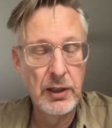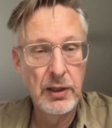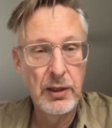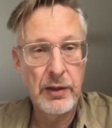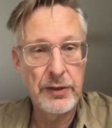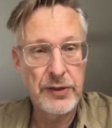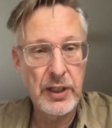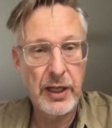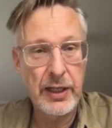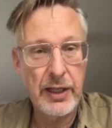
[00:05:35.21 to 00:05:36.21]
the, mm-hmm.
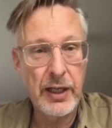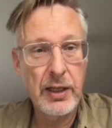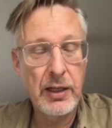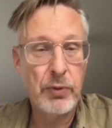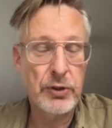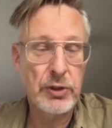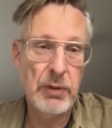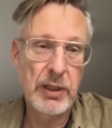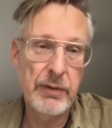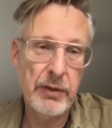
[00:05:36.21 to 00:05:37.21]
CIA, and possibly
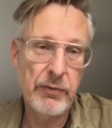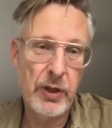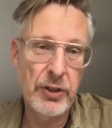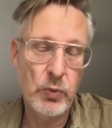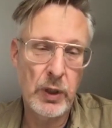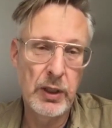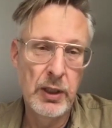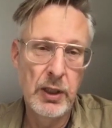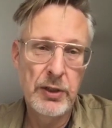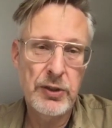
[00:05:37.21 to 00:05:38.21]
even the French one.
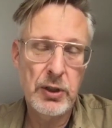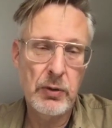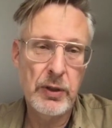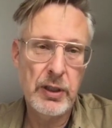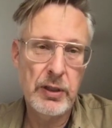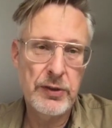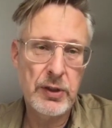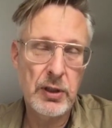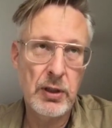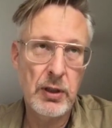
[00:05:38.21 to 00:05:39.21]
So there's
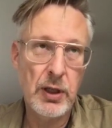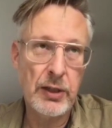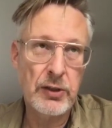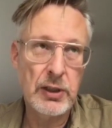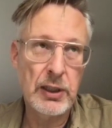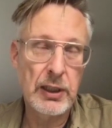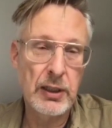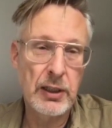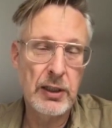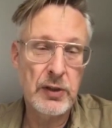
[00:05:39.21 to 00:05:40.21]
uh, actually
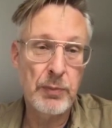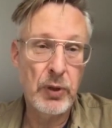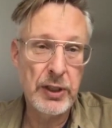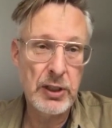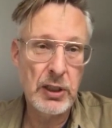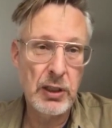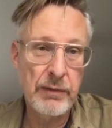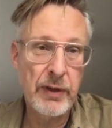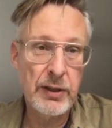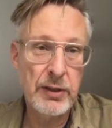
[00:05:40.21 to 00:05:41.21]
it's a political
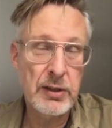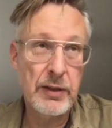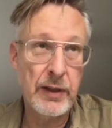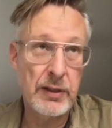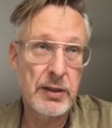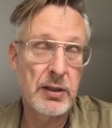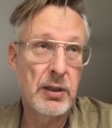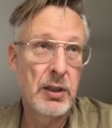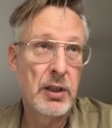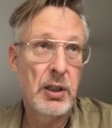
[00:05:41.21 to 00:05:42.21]
event that
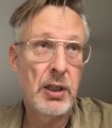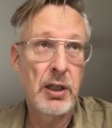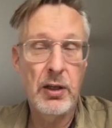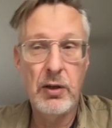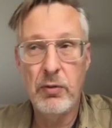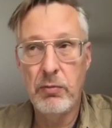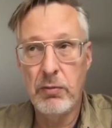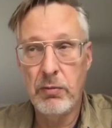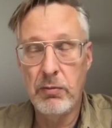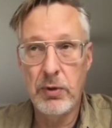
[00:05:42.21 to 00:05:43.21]
uh,
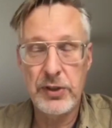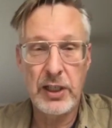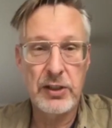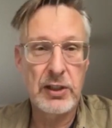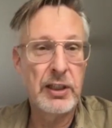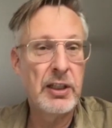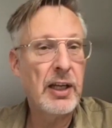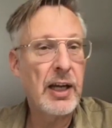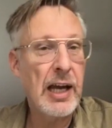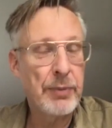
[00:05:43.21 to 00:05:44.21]
was actually
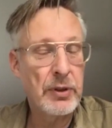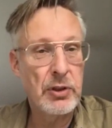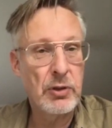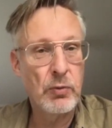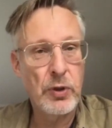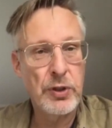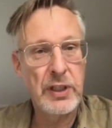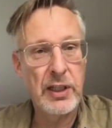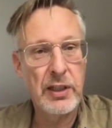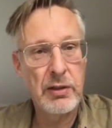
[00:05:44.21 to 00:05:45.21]
happened towards
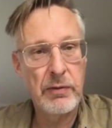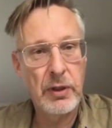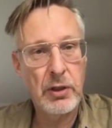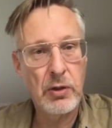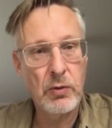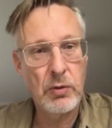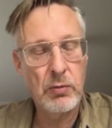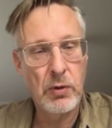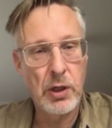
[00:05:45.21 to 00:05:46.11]
the end of the Cold War.